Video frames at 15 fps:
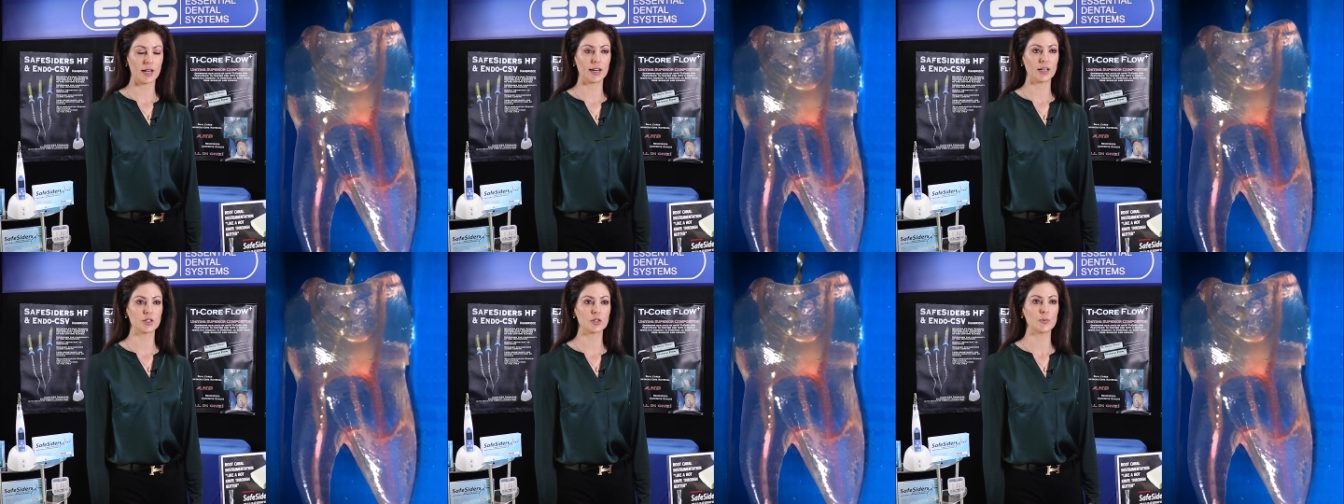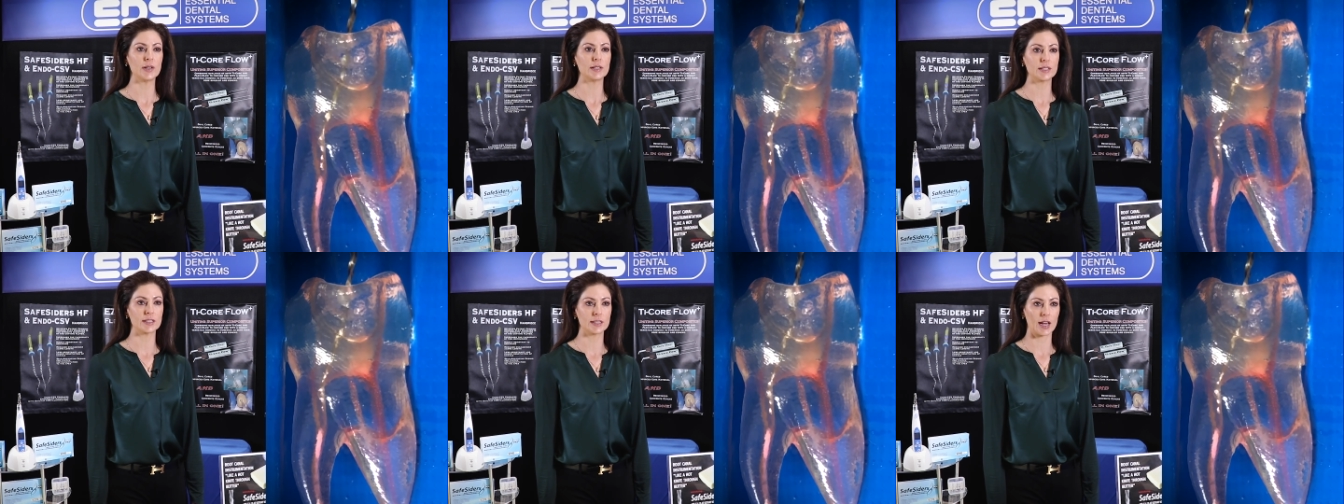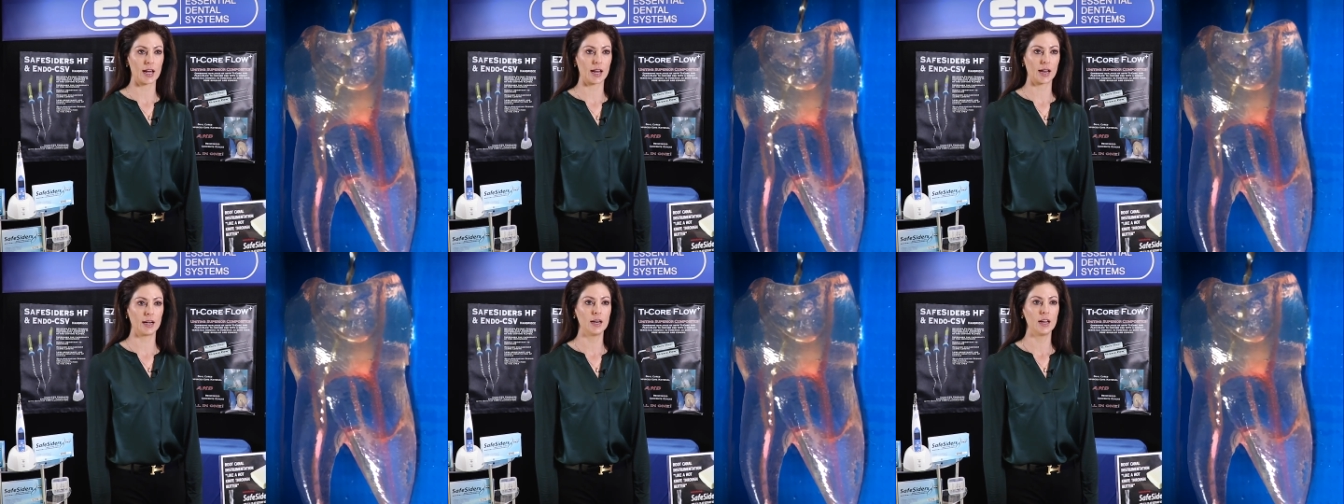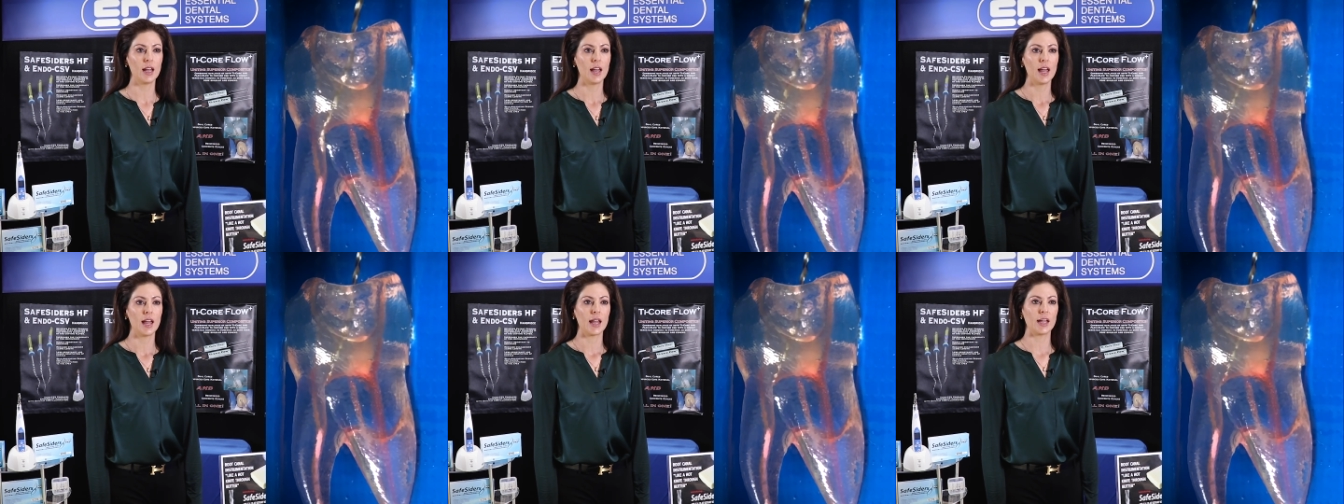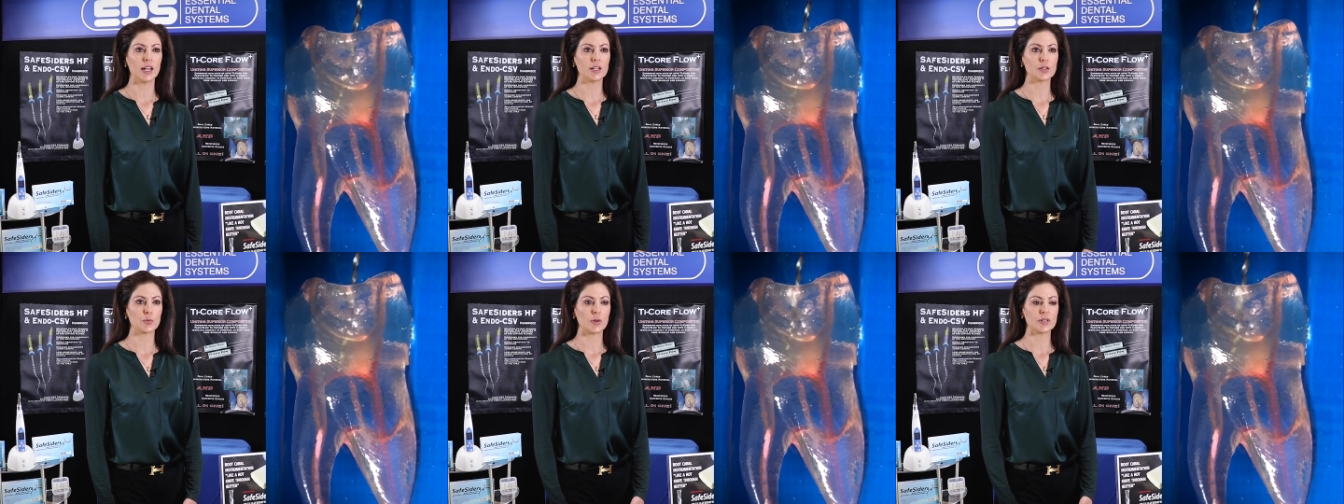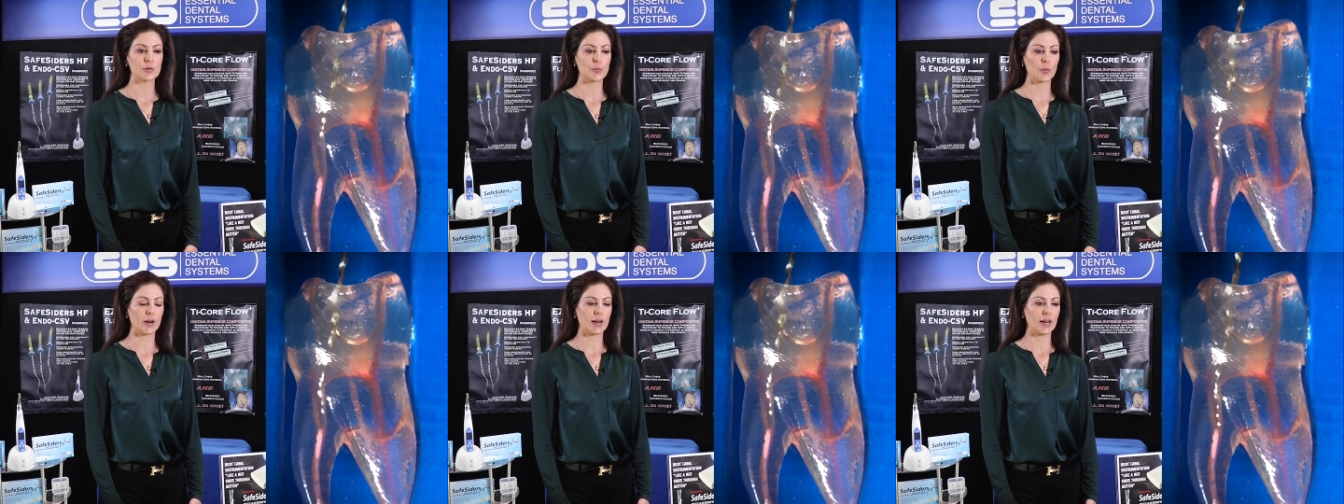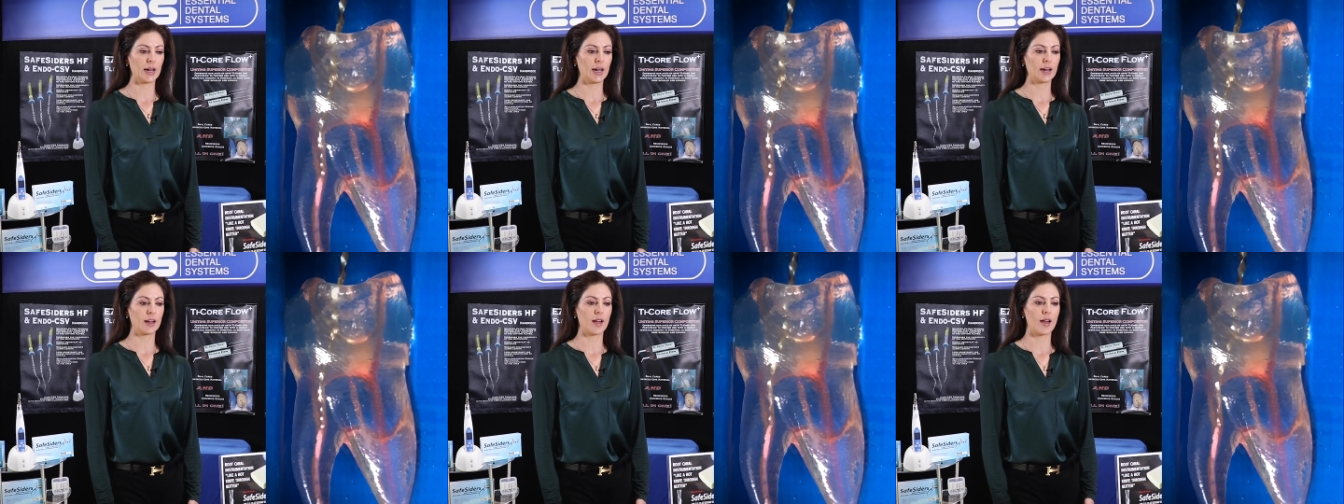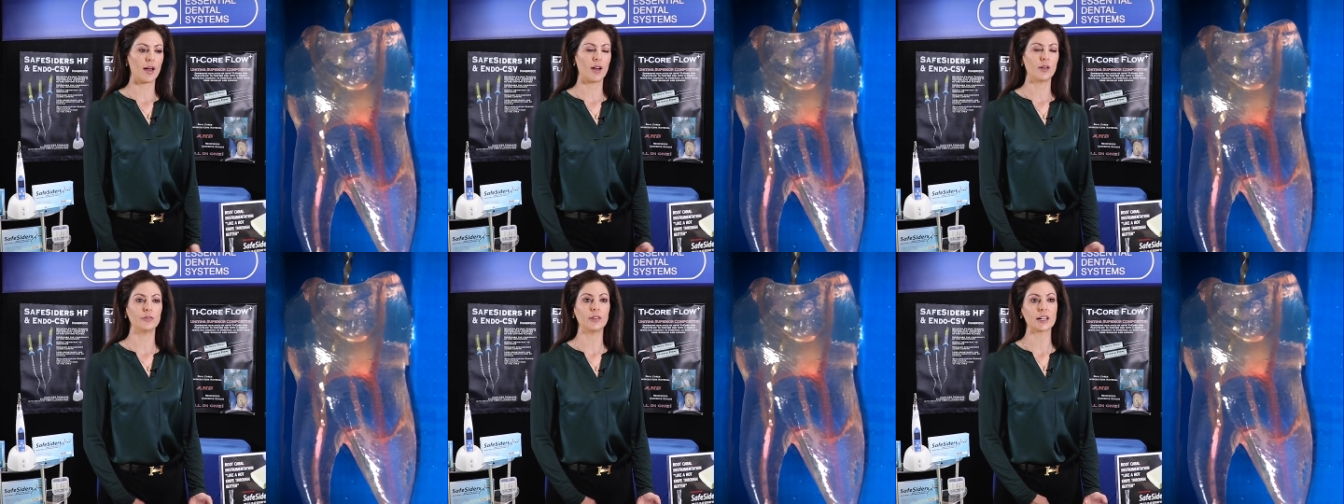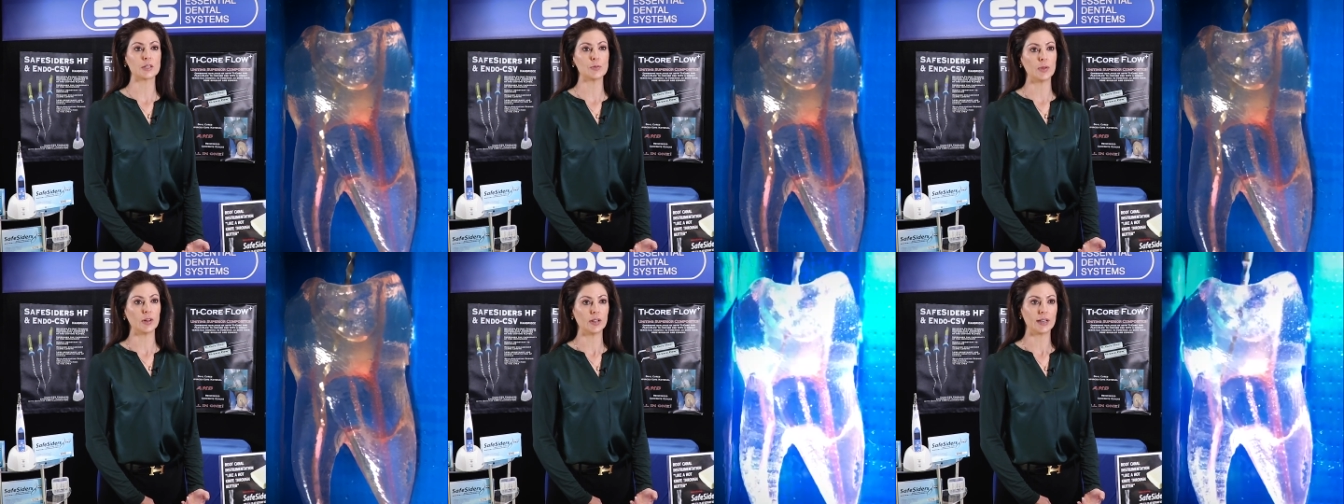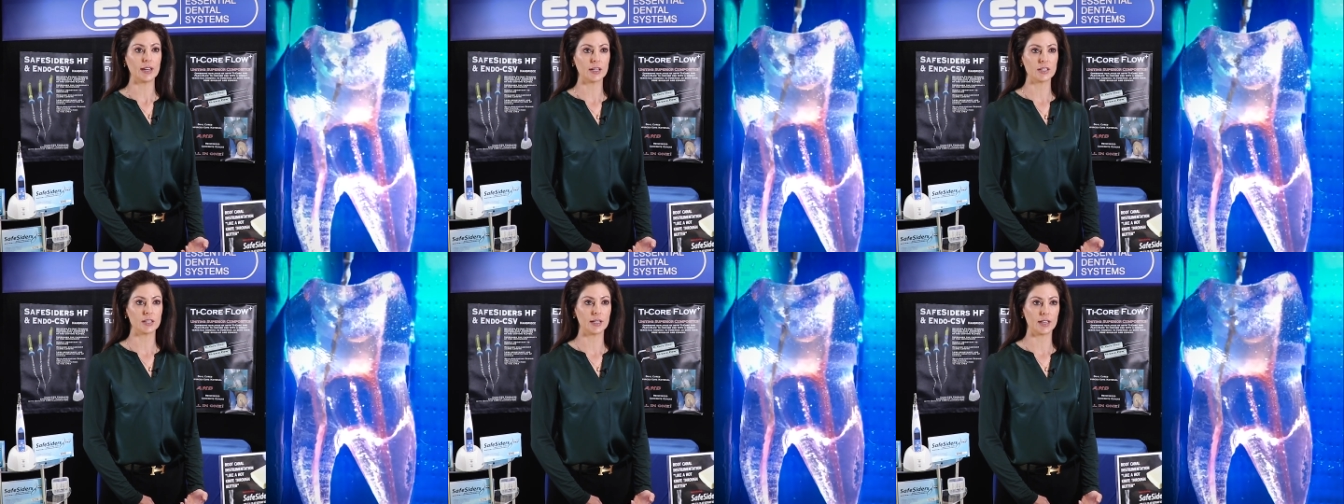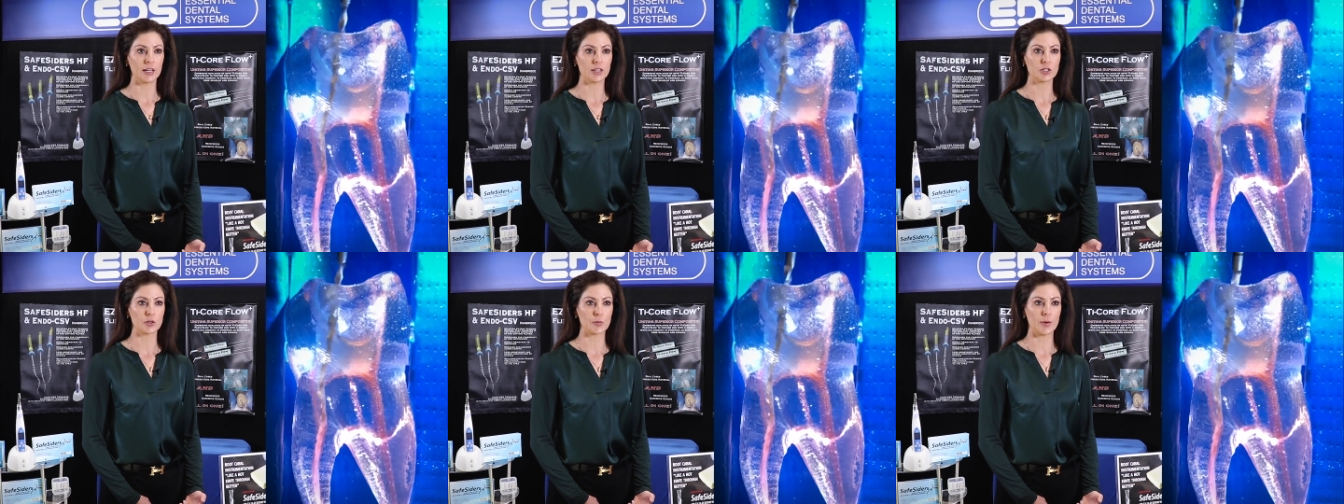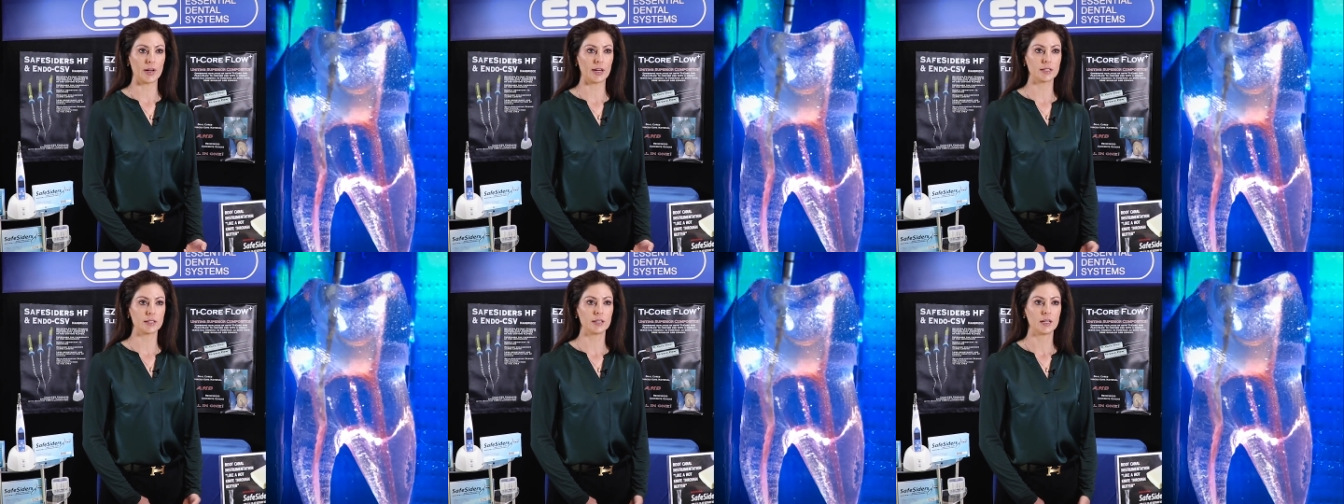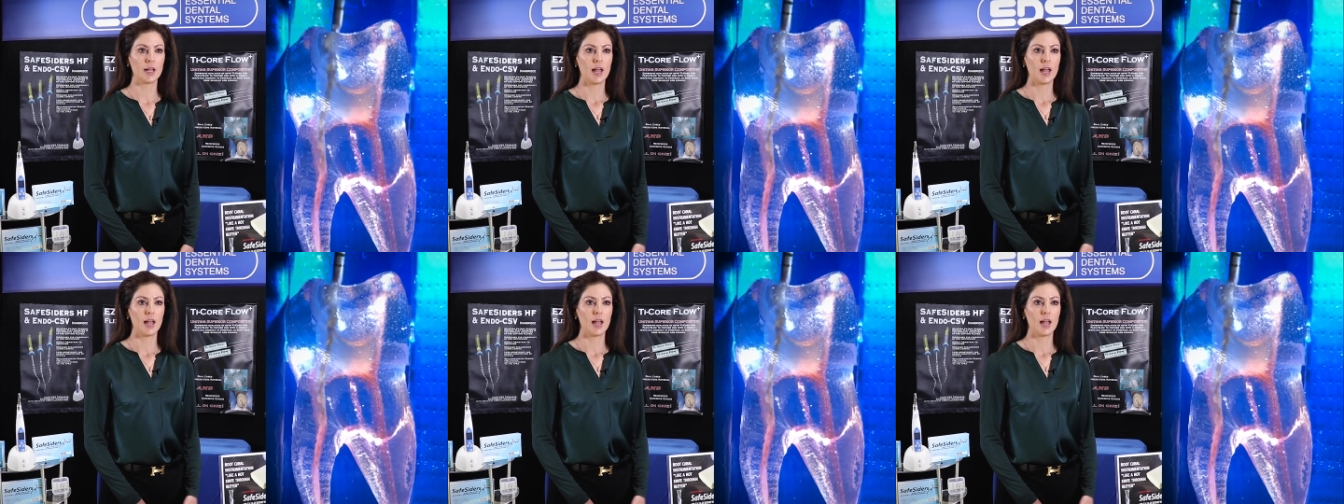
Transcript: That instrument design is what's bringing uh, flexibility into the instrument.